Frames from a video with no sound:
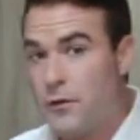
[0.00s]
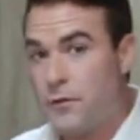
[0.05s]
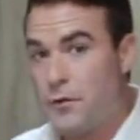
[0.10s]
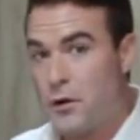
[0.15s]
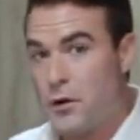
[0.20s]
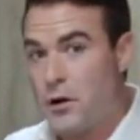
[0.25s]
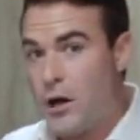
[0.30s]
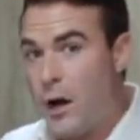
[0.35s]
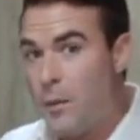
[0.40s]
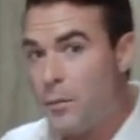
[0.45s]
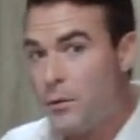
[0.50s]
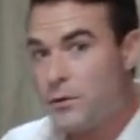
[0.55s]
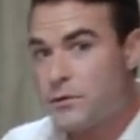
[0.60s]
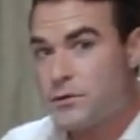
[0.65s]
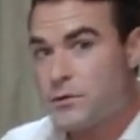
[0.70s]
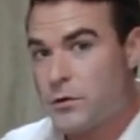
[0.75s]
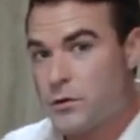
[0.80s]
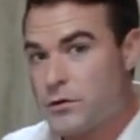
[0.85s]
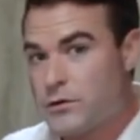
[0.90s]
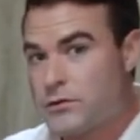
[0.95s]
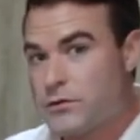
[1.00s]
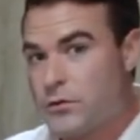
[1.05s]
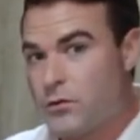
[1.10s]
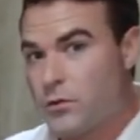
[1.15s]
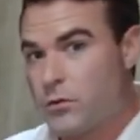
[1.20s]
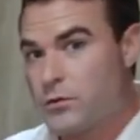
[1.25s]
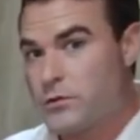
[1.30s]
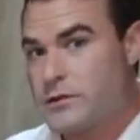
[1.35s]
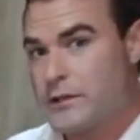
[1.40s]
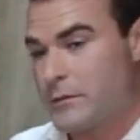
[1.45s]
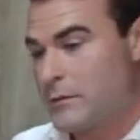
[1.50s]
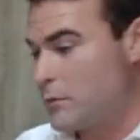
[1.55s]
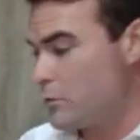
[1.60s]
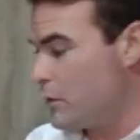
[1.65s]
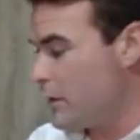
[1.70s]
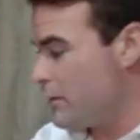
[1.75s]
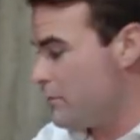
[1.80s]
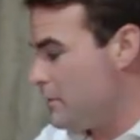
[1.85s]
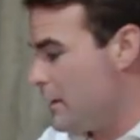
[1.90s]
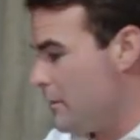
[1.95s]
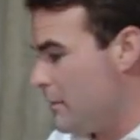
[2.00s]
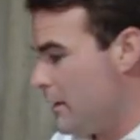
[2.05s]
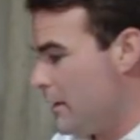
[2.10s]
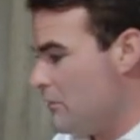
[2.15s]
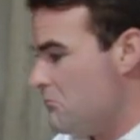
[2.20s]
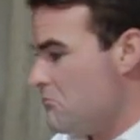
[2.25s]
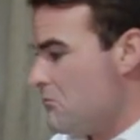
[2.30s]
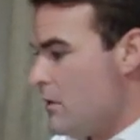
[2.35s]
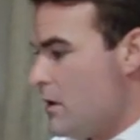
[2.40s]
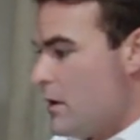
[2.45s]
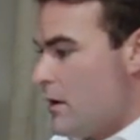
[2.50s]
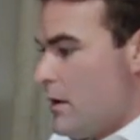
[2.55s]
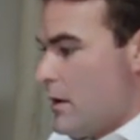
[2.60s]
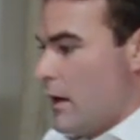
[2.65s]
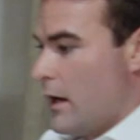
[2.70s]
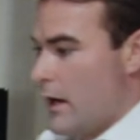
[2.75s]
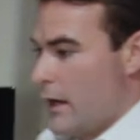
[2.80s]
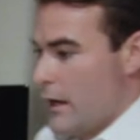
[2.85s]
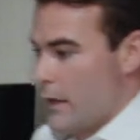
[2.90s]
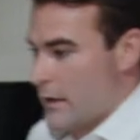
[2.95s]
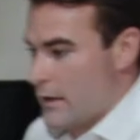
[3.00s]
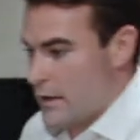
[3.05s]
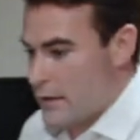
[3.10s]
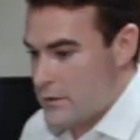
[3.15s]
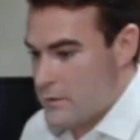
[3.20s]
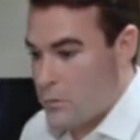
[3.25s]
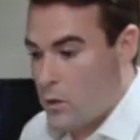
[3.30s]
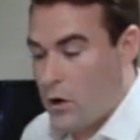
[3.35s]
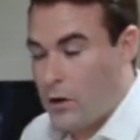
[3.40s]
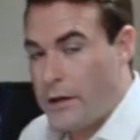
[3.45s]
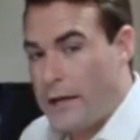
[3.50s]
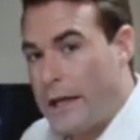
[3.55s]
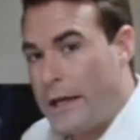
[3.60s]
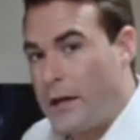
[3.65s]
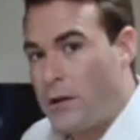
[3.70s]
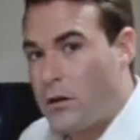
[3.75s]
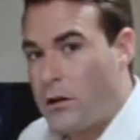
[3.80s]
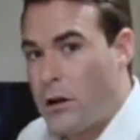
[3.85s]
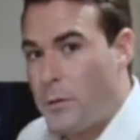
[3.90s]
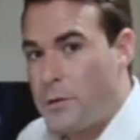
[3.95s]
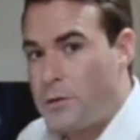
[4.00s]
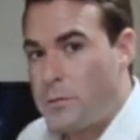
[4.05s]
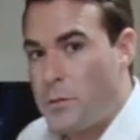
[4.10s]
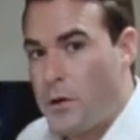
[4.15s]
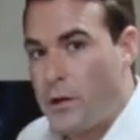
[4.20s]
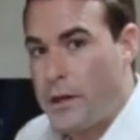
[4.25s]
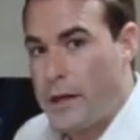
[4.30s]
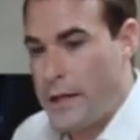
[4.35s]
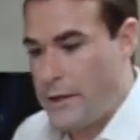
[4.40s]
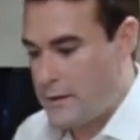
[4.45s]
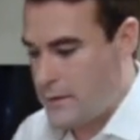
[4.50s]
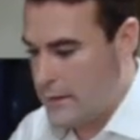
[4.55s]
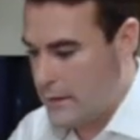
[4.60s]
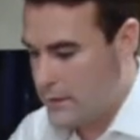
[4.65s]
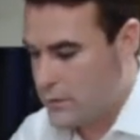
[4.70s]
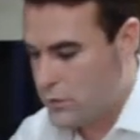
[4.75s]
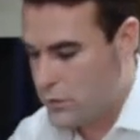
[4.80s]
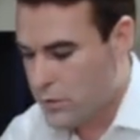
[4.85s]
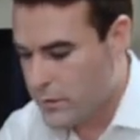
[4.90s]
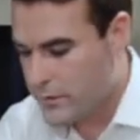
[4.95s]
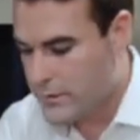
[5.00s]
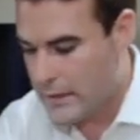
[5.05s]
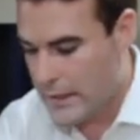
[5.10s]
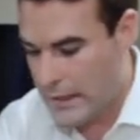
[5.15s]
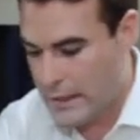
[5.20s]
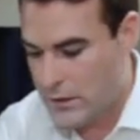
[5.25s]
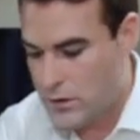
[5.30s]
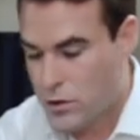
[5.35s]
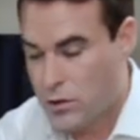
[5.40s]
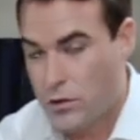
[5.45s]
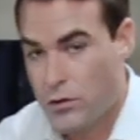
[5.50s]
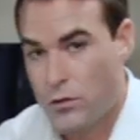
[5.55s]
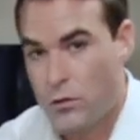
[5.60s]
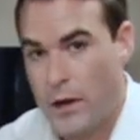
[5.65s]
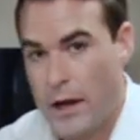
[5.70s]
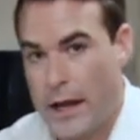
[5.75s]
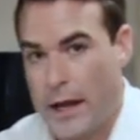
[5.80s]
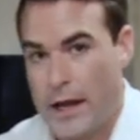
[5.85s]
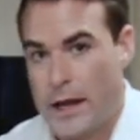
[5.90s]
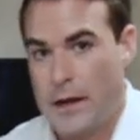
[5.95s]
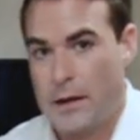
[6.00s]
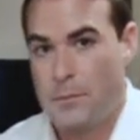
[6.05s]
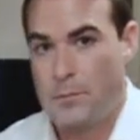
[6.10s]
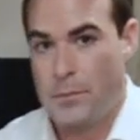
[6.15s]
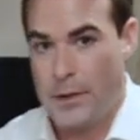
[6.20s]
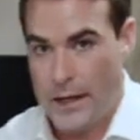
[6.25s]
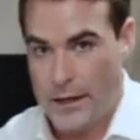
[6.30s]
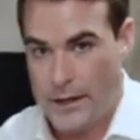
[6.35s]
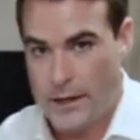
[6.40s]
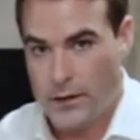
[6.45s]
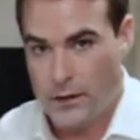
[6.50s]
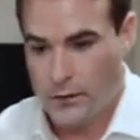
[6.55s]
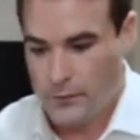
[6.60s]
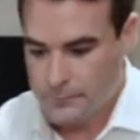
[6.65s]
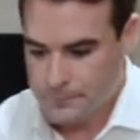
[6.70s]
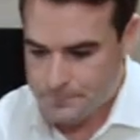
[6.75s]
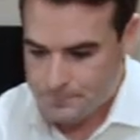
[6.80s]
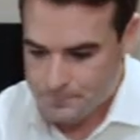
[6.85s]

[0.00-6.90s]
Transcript: for couples or, or someone with maybe a, a small kid or a couple small kids. This turns into a bed here.